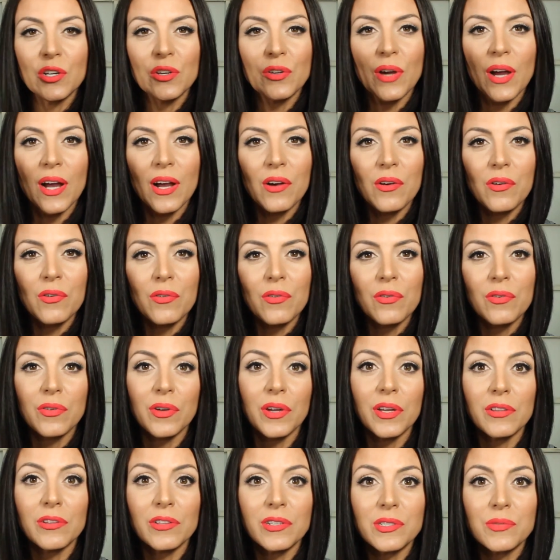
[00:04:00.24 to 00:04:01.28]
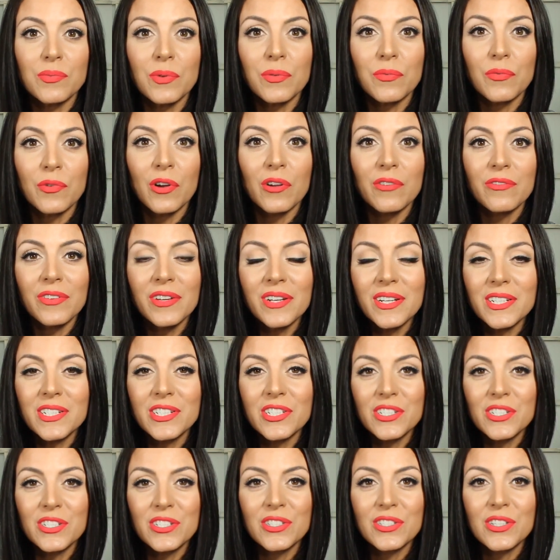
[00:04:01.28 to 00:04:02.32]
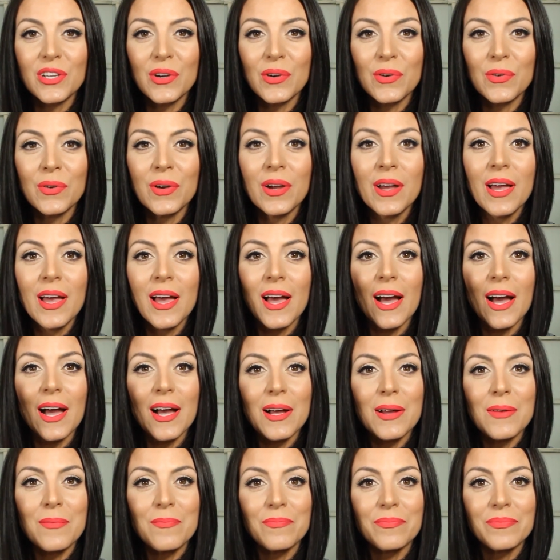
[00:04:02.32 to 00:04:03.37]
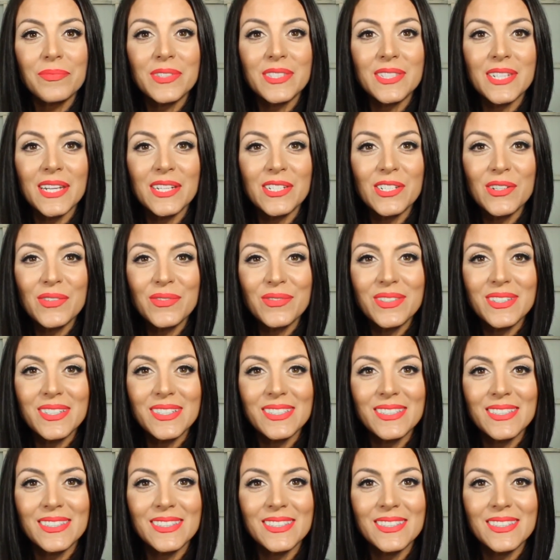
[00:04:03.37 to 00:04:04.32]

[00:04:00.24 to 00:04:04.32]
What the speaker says: you how it looks when we're all finished. So stay tuned.